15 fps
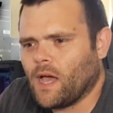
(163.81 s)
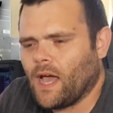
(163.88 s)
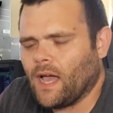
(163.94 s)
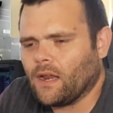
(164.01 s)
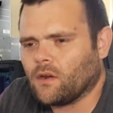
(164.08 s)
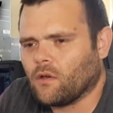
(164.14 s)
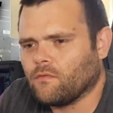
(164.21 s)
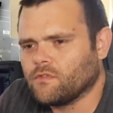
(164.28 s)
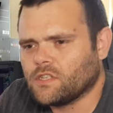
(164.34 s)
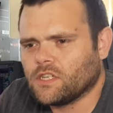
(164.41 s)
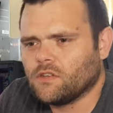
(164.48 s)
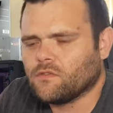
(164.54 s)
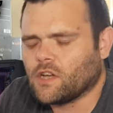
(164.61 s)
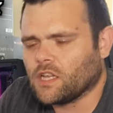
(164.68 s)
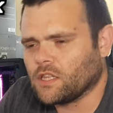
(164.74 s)
and obviously
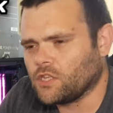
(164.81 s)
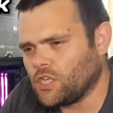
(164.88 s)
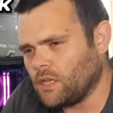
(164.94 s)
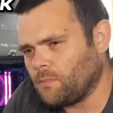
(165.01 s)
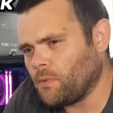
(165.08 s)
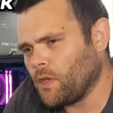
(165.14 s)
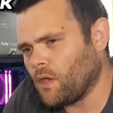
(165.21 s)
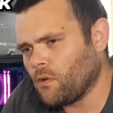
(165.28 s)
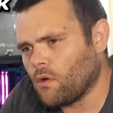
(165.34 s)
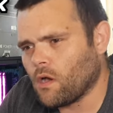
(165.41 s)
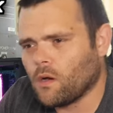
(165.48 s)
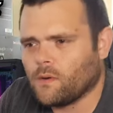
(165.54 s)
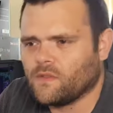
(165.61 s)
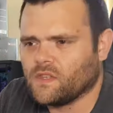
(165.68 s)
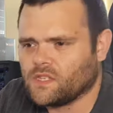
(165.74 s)
you've got the G P U
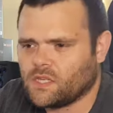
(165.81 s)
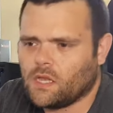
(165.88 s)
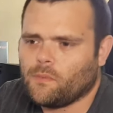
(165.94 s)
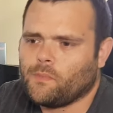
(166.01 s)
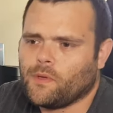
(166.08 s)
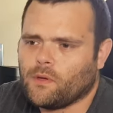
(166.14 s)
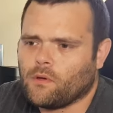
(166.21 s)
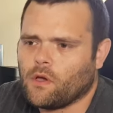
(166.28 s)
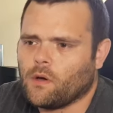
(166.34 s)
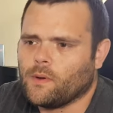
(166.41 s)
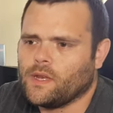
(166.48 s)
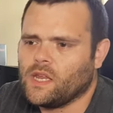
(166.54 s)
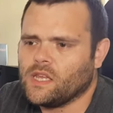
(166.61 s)
going, the C P U going,